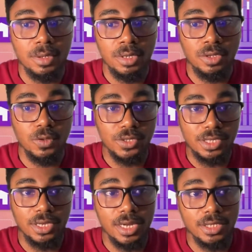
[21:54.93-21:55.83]
your
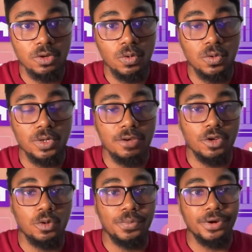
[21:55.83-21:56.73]
skill as a no-code
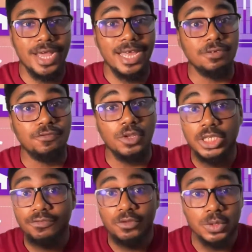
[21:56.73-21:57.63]
developer, as a
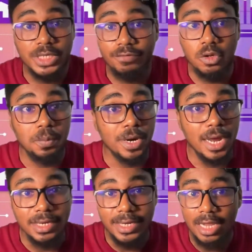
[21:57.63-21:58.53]
Flutter Flow developer,
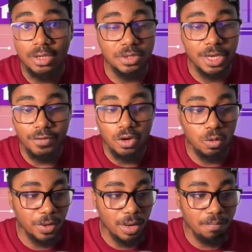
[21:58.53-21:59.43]
a Dalo
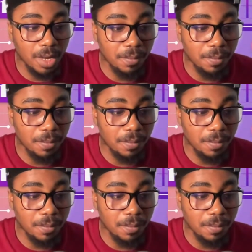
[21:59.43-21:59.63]
developer, Bubble